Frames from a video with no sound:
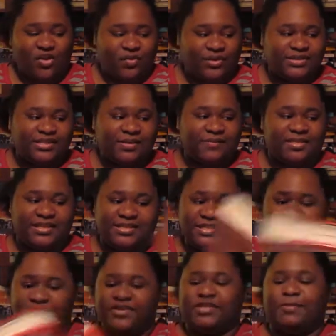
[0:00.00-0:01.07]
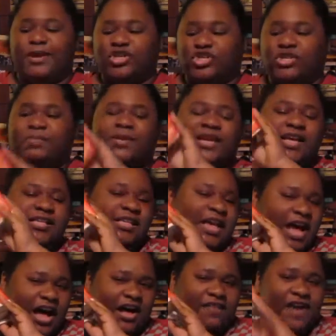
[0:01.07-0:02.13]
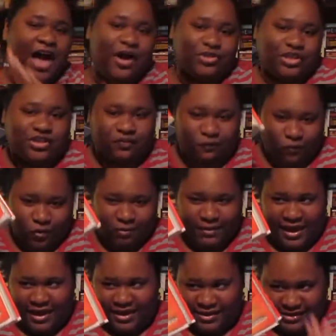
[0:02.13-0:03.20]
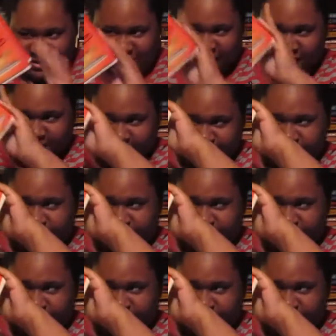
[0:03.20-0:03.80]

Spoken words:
with some of the stuff, especially because of how this format is done